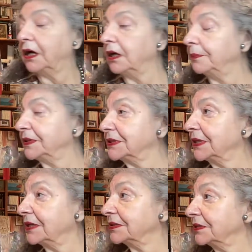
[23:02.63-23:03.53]
I must
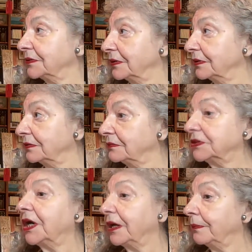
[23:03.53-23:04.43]
ask
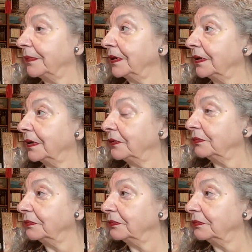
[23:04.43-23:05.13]
time. How?